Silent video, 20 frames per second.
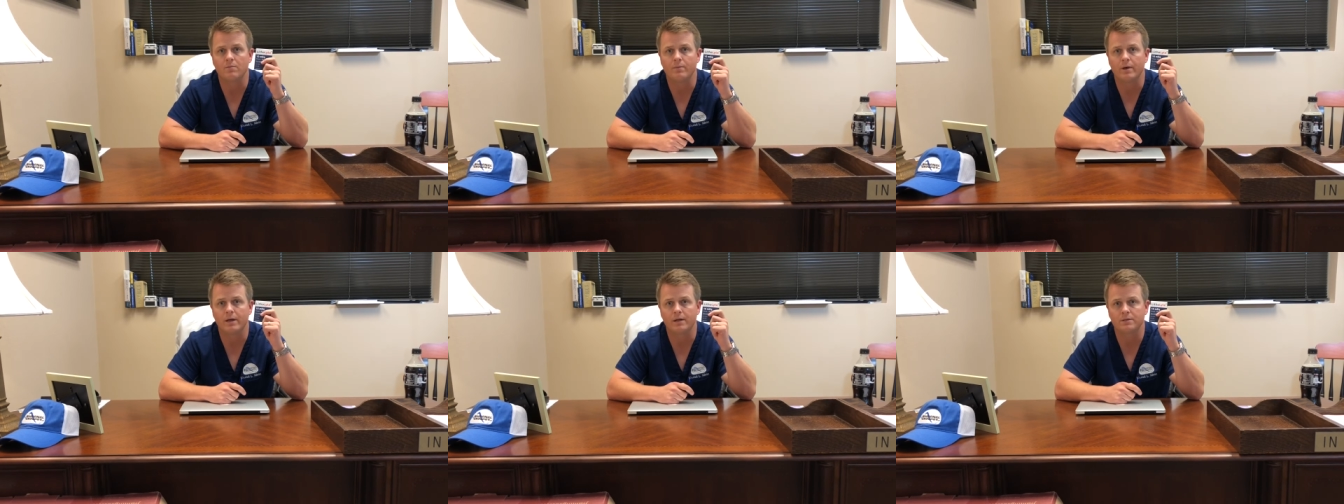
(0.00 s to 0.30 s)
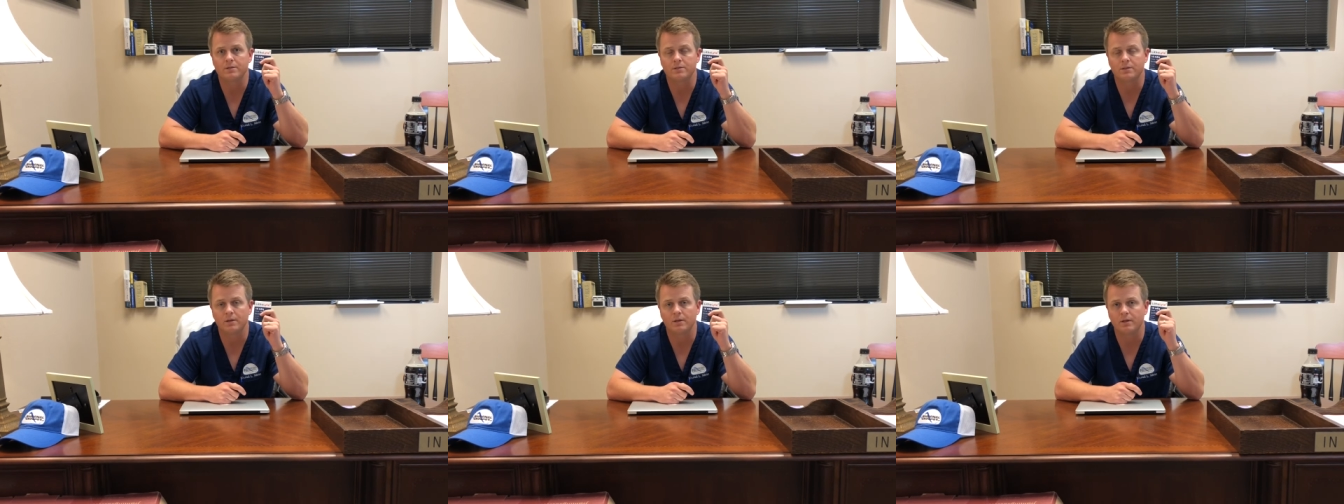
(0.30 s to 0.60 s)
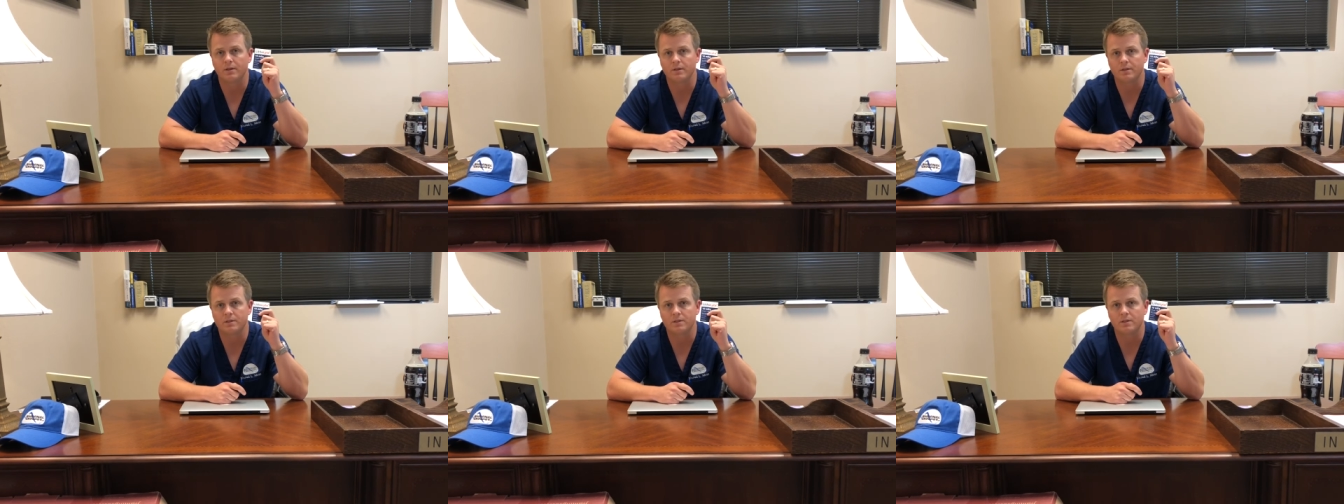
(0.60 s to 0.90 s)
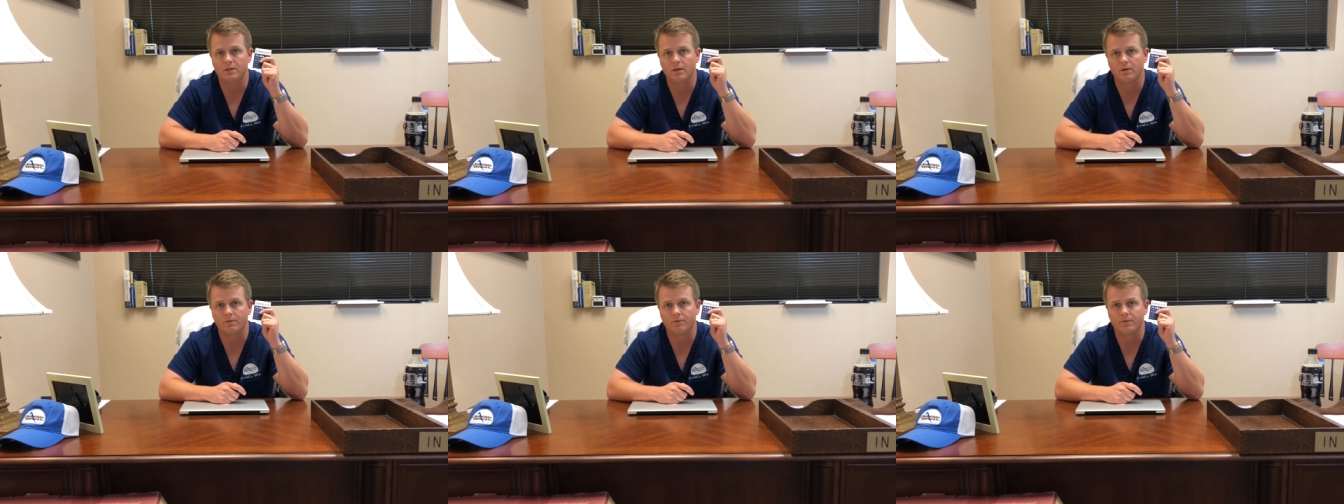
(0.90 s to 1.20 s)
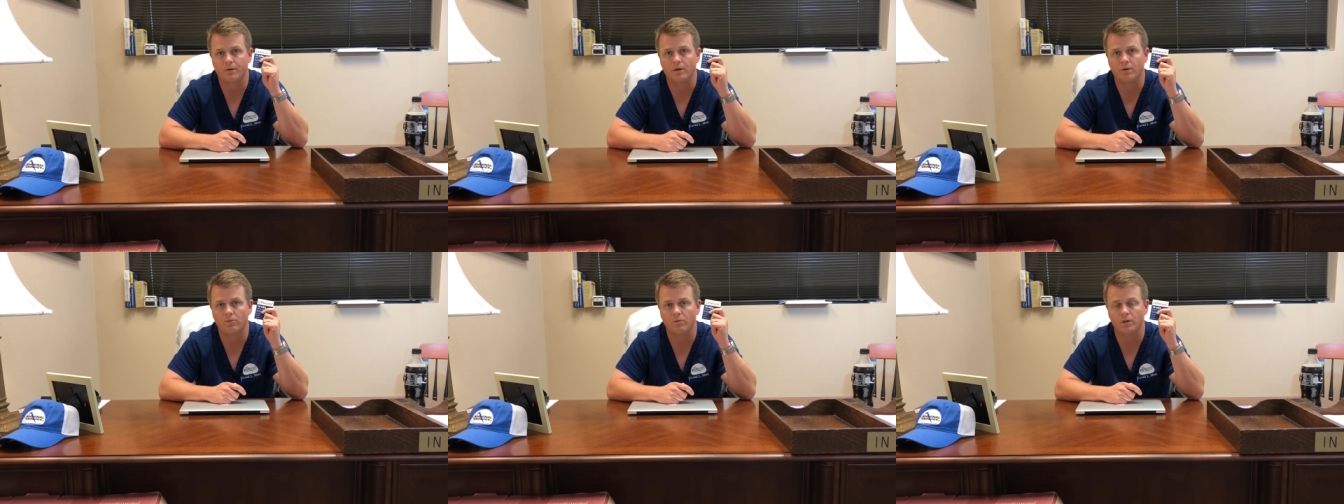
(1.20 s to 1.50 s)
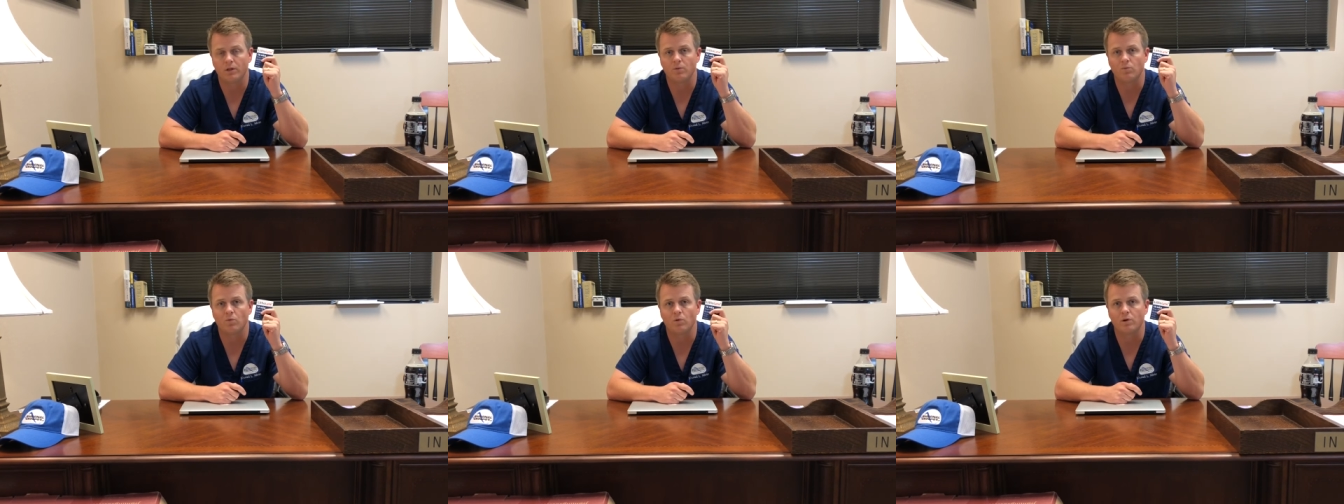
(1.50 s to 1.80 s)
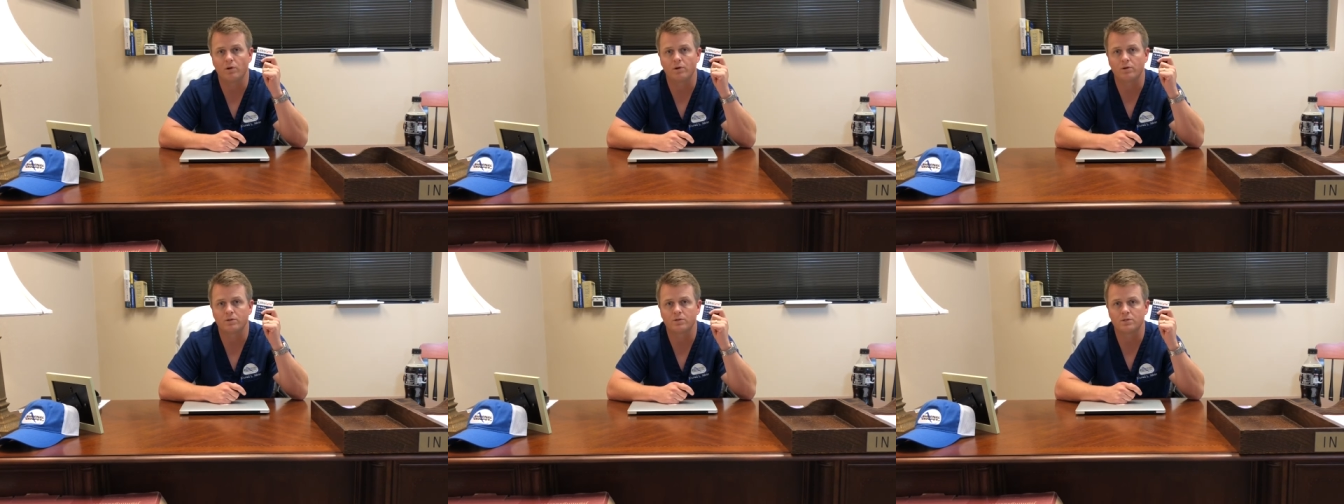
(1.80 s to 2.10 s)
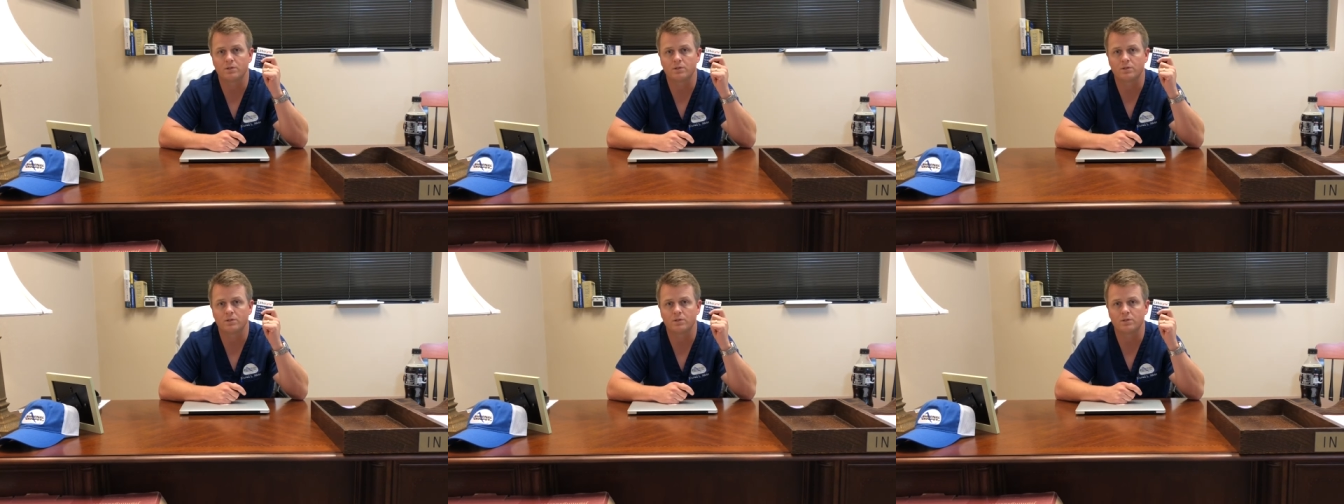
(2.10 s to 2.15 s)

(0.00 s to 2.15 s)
medicine, and this stuff uh, really works.